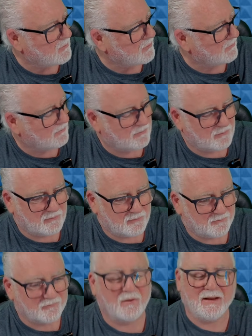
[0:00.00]

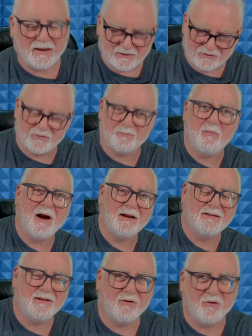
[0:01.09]
Right, that's just back
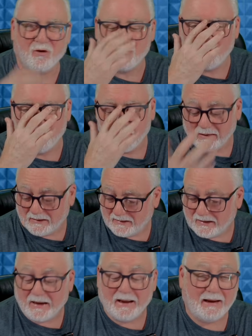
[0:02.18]
to your normal
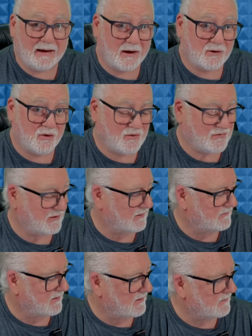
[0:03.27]
acoustic
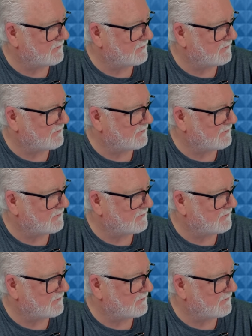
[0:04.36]
guitar.